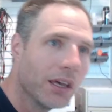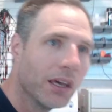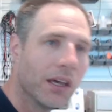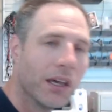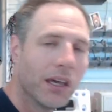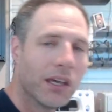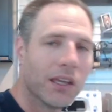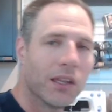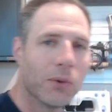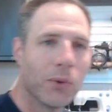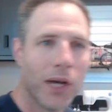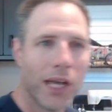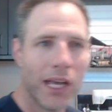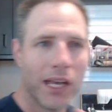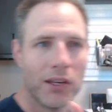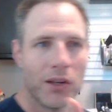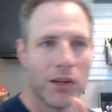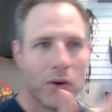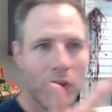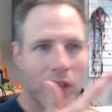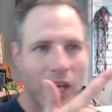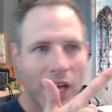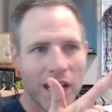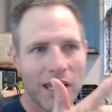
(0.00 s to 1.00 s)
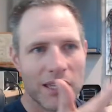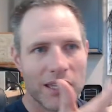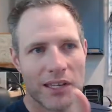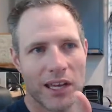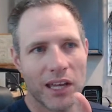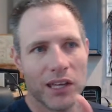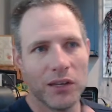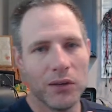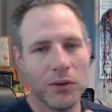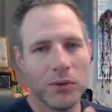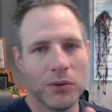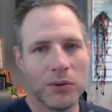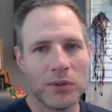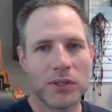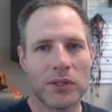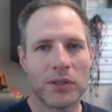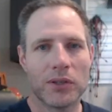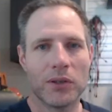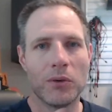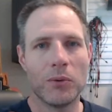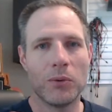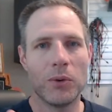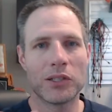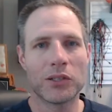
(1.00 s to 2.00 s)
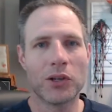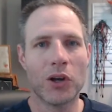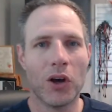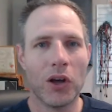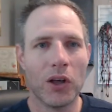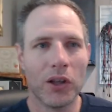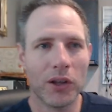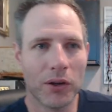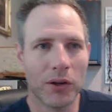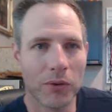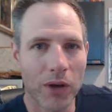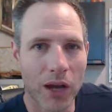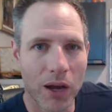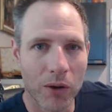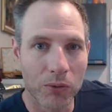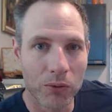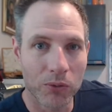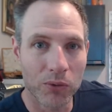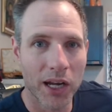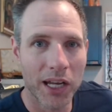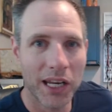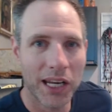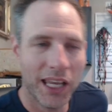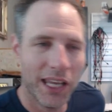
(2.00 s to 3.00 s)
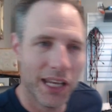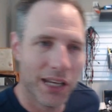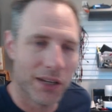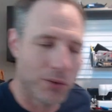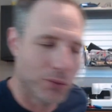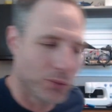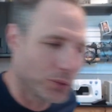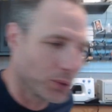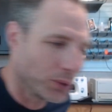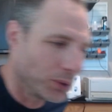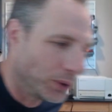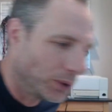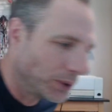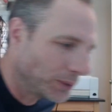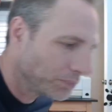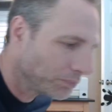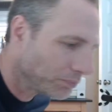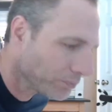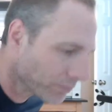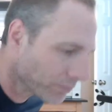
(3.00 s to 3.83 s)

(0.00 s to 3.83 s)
And the way I know that is I use what's called a right-hand rule.